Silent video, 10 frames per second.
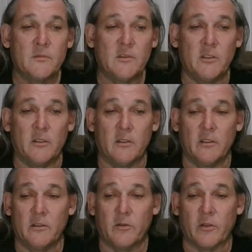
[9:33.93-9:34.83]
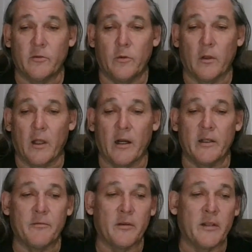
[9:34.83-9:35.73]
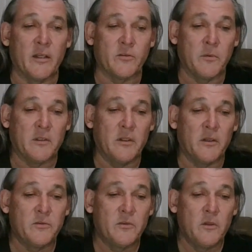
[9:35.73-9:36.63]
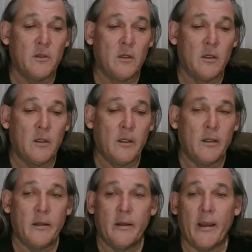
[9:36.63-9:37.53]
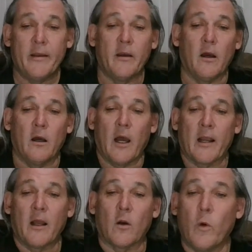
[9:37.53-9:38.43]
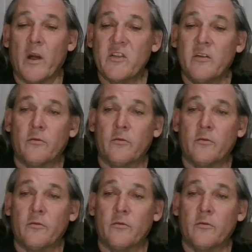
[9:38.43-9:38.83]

you can do a lot of different things with this. Hey, I got a question